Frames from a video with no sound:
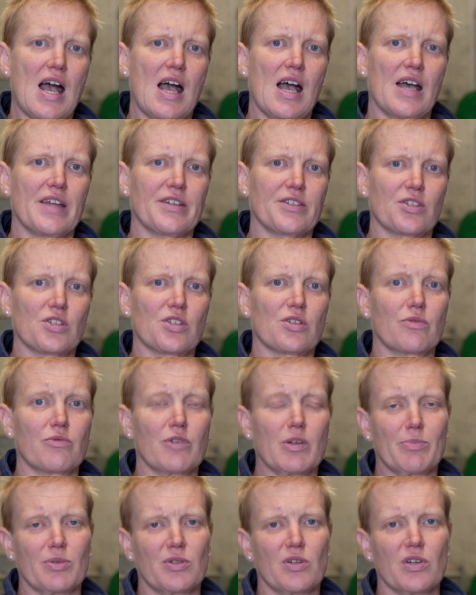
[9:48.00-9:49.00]
and
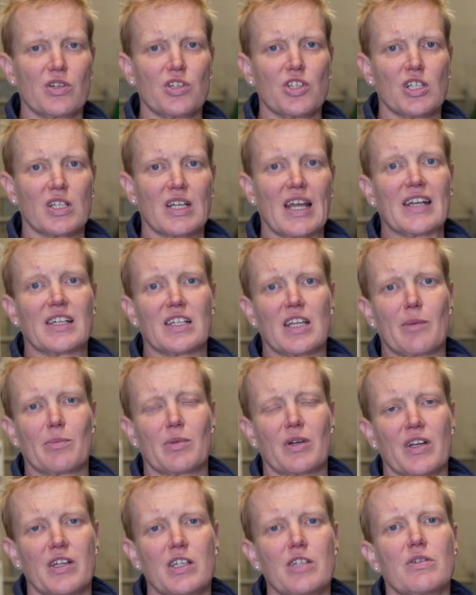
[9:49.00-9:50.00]
reproduction, and an
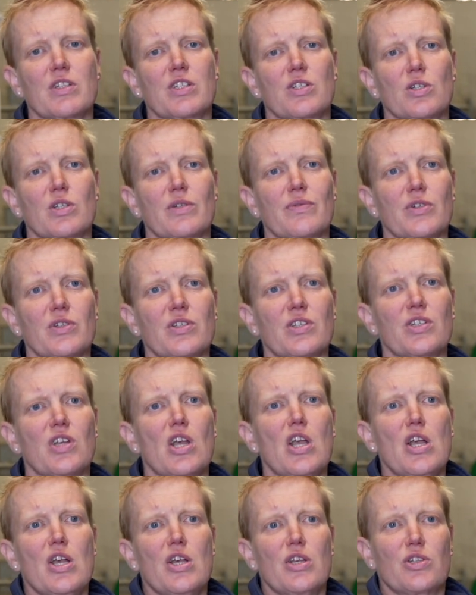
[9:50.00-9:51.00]
ambulatory service.
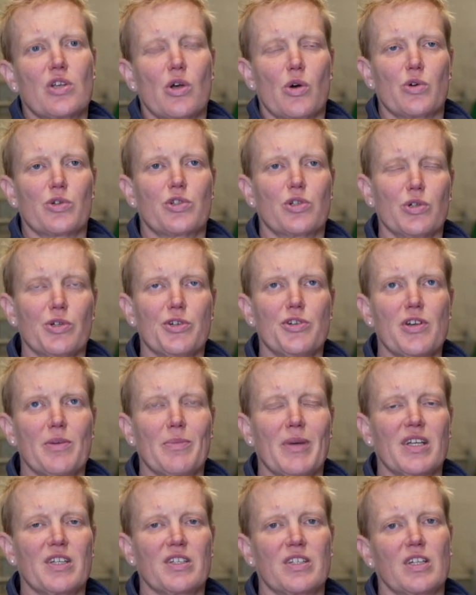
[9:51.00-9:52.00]
So surgery,
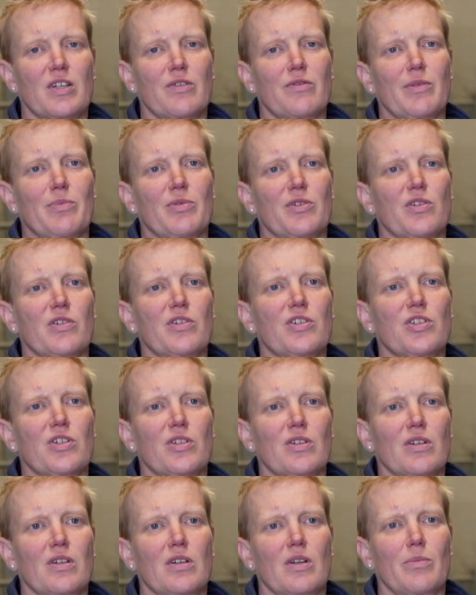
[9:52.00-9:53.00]
medicine, and
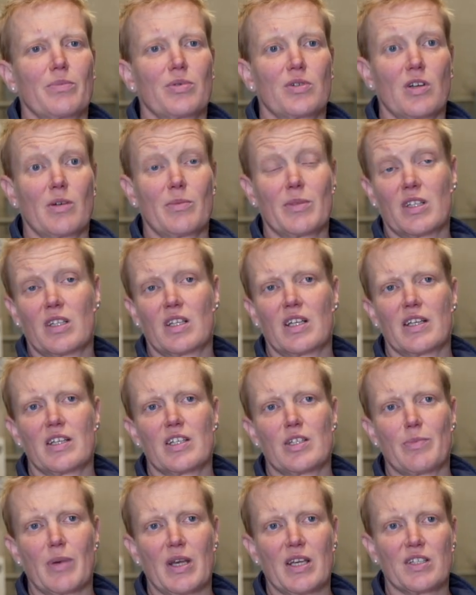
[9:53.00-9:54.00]
reproduction predominantly
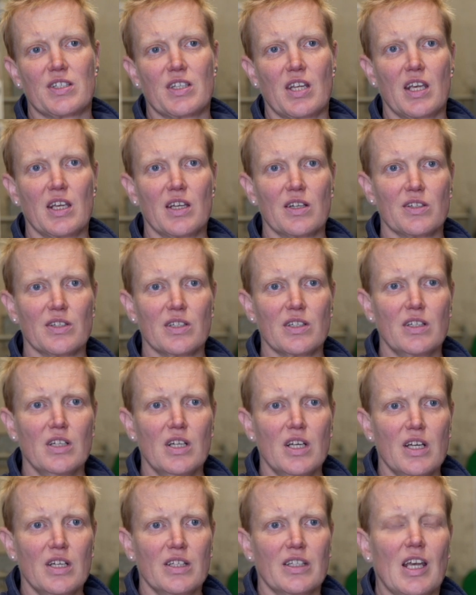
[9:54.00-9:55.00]
is based here.
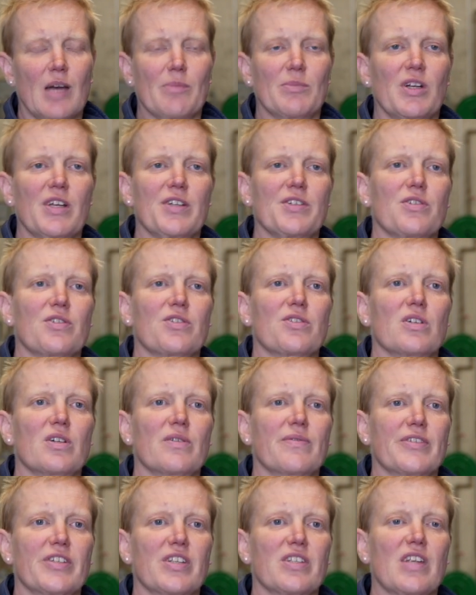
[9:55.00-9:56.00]
The ambulatory
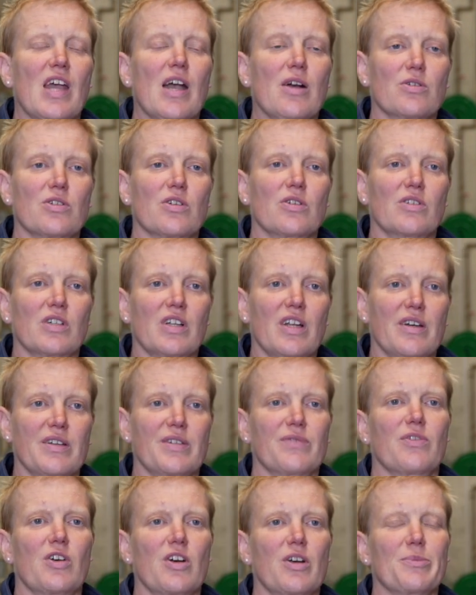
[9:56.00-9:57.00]
service is out on
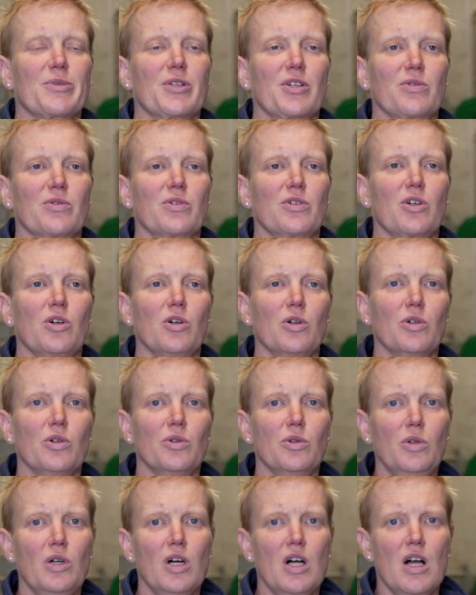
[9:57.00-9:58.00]
client farms and on
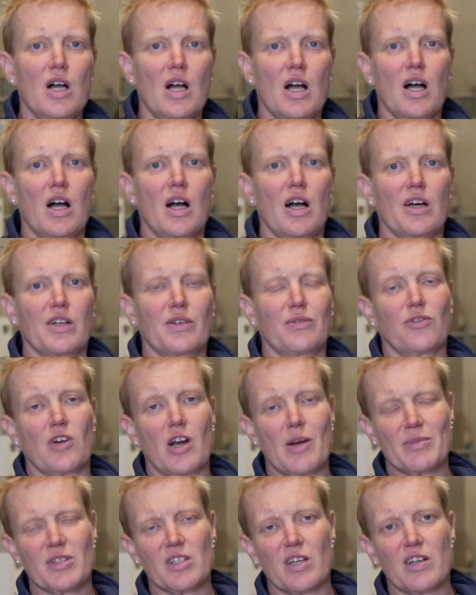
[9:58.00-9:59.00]
Cole. The
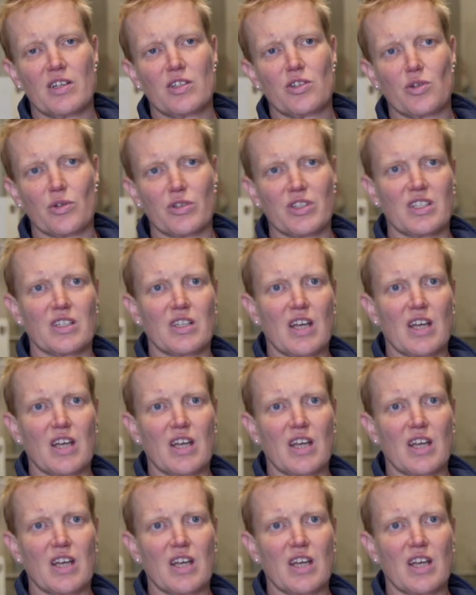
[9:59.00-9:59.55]
farm side doesn't